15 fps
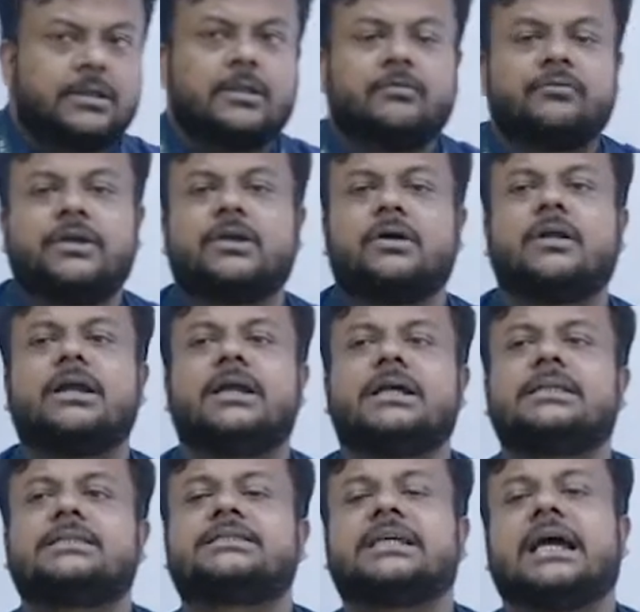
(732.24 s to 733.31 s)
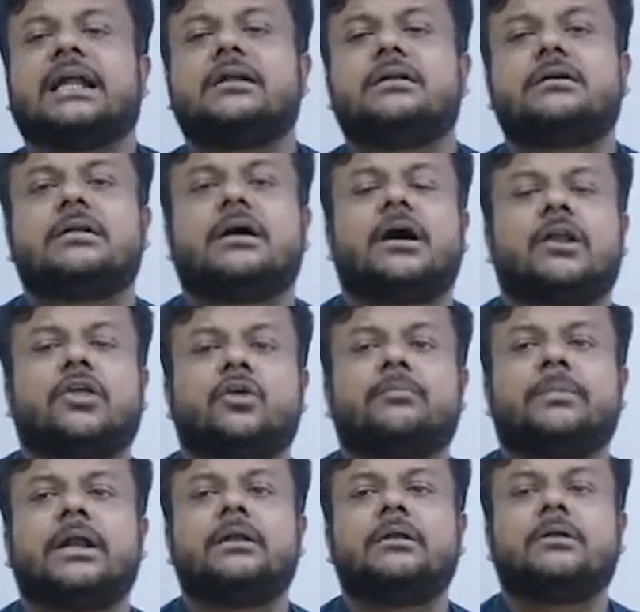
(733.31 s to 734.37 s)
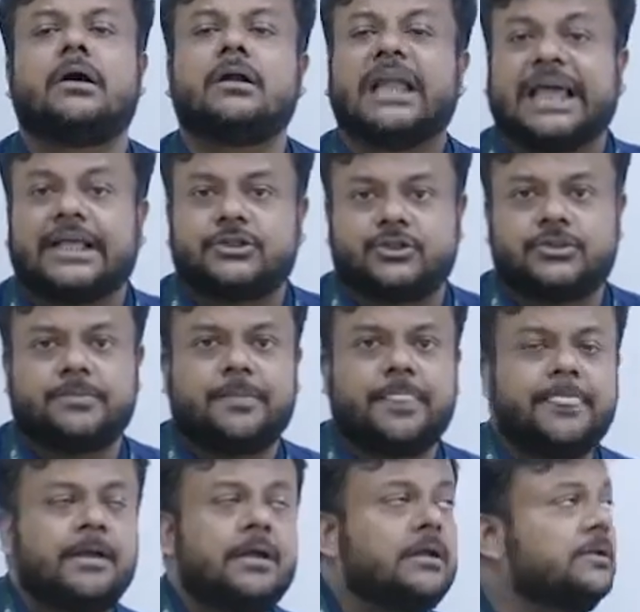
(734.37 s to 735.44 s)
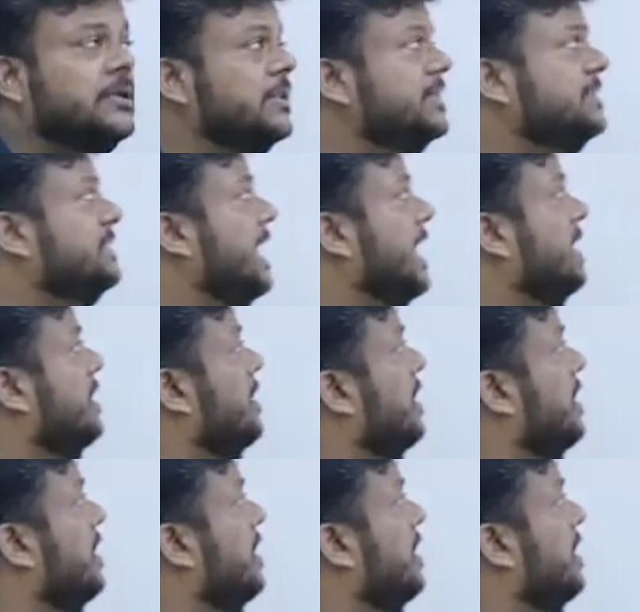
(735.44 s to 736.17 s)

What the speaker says: we call it as standard argument.h. Now the standard